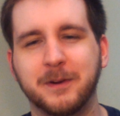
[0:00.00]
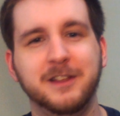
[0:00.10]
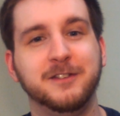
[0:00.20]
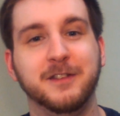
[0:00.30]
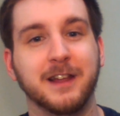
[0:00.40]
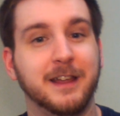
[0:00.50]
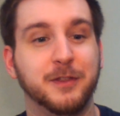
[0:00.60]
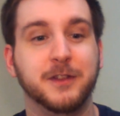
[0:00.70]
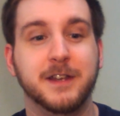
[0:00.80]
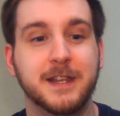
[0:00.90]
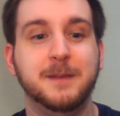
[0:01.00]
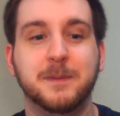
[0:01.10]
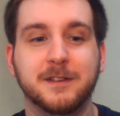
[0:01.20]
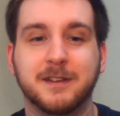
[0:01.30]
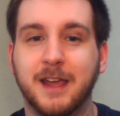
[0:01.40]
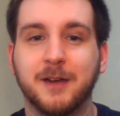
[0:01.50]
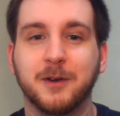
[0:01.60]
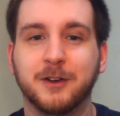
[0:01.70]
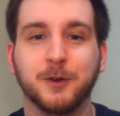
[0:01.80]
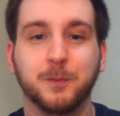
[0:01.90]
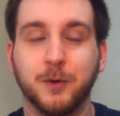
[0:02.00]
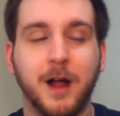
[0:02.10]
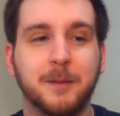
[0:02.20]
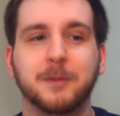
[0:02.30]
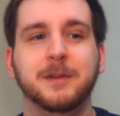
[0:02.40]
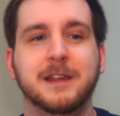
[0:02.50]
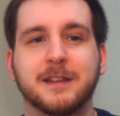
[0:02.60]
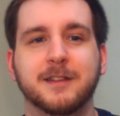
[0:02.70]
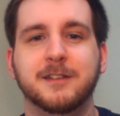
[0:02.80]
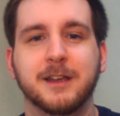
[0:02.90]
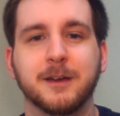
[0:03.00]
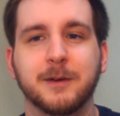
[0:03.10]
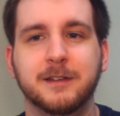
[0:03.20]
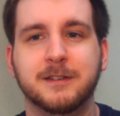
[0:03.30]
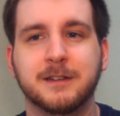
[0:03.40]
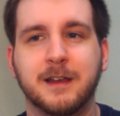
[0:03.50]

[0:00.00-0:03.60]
he's like the deepest character probably in the series.